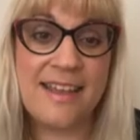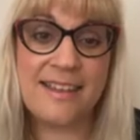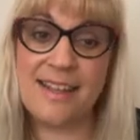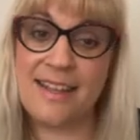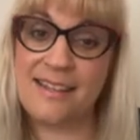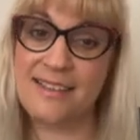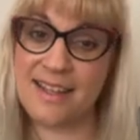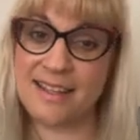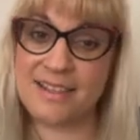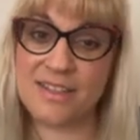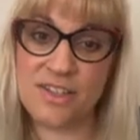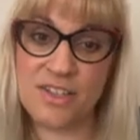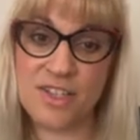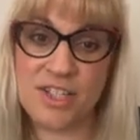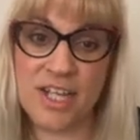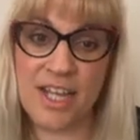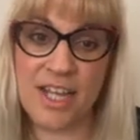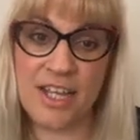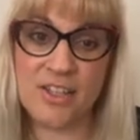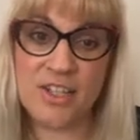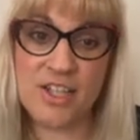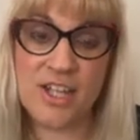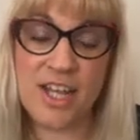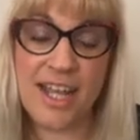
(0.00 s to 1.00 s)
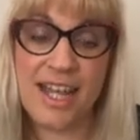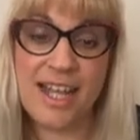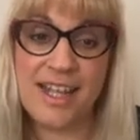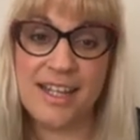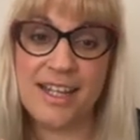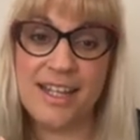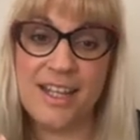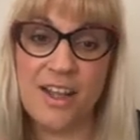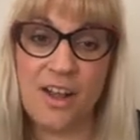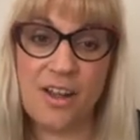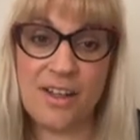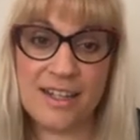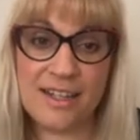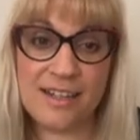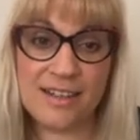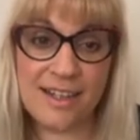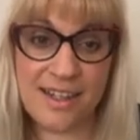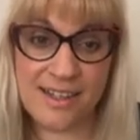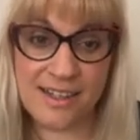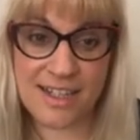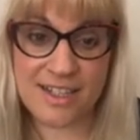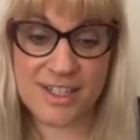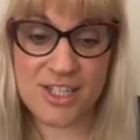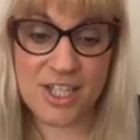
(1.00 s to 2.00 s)
That doesn't change. The only
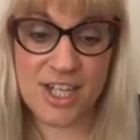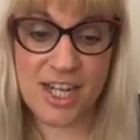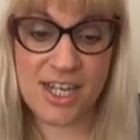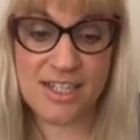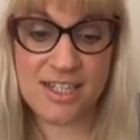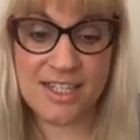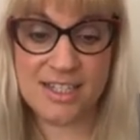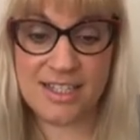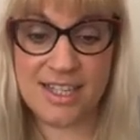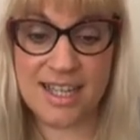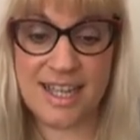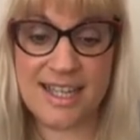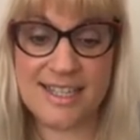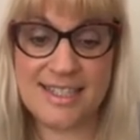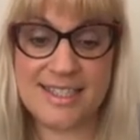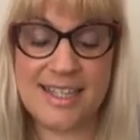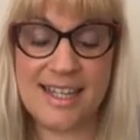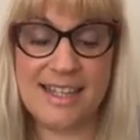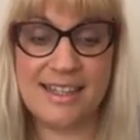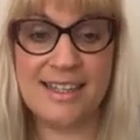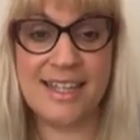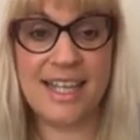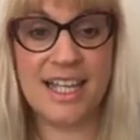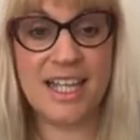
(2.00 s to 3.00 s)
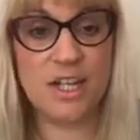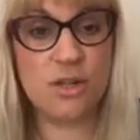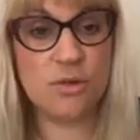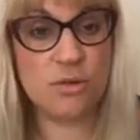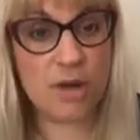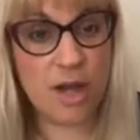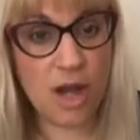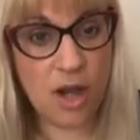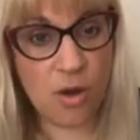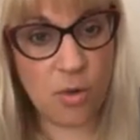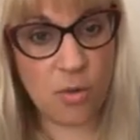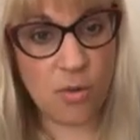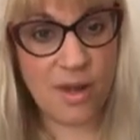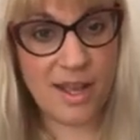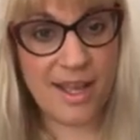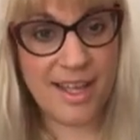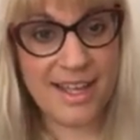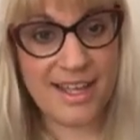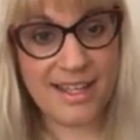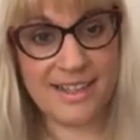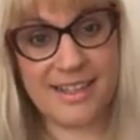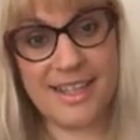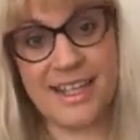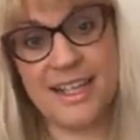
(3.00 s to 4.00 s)
thing that changes is that they grow.
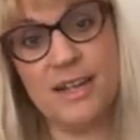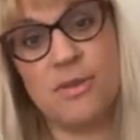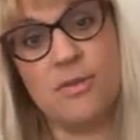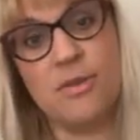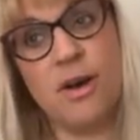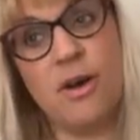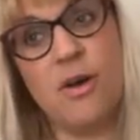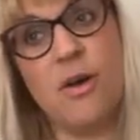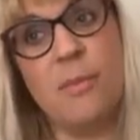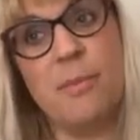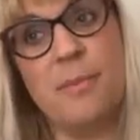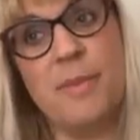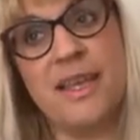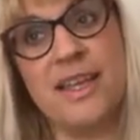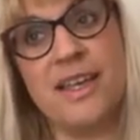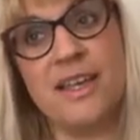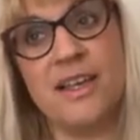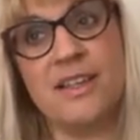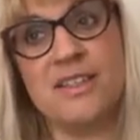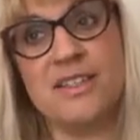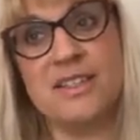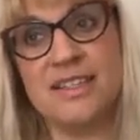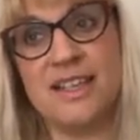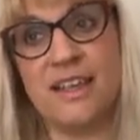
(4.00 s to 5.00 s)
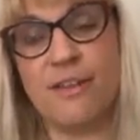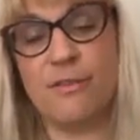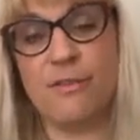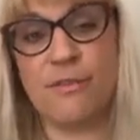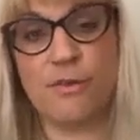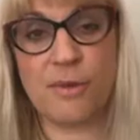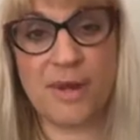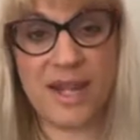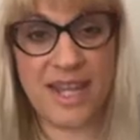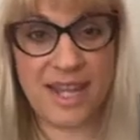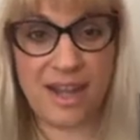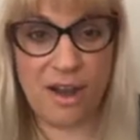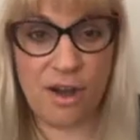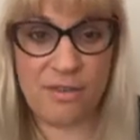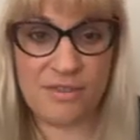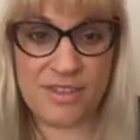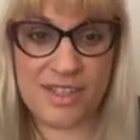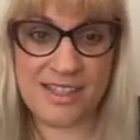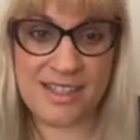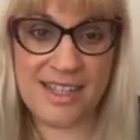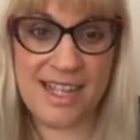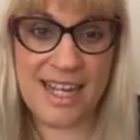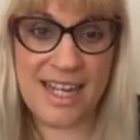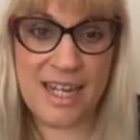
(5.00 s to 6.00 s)
They grow because they're free of
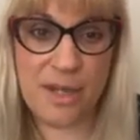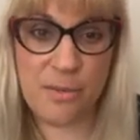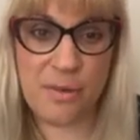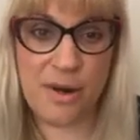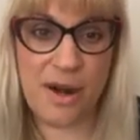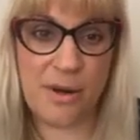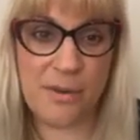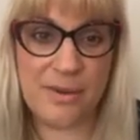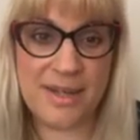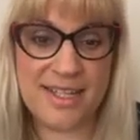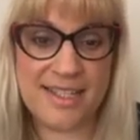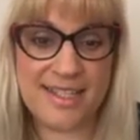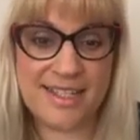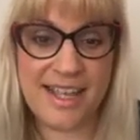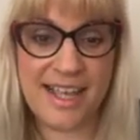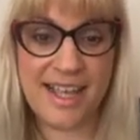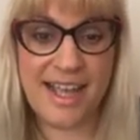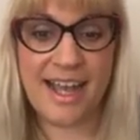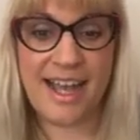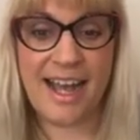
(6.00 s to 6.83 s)
the daily worries.